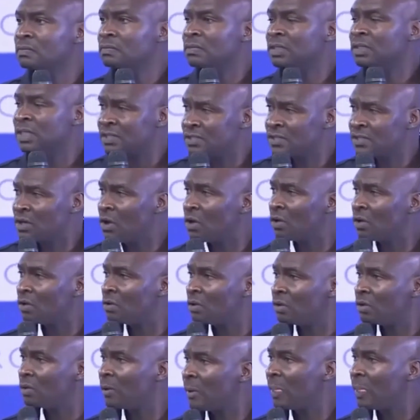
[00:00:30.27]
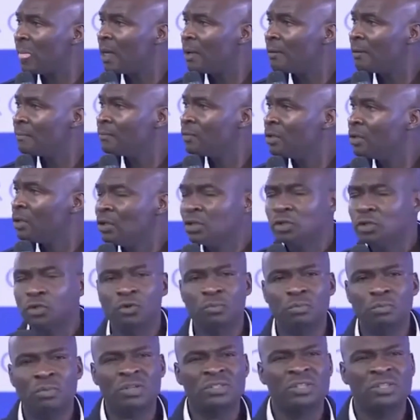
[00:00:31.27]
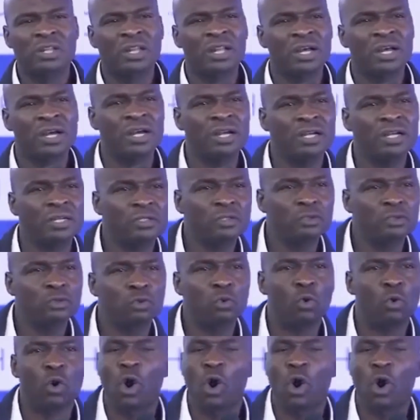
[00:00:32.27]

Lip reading: Dishonor. You must learn to